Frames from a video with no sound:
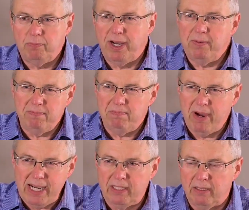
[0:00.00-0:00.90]
but
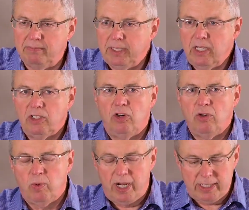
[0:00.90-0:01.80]
make them
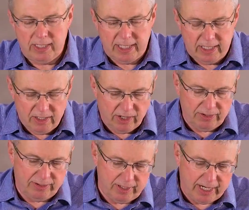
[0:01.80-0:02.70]
good ones and
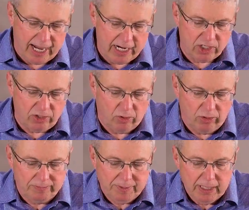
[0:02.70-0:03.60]
not the cake stall.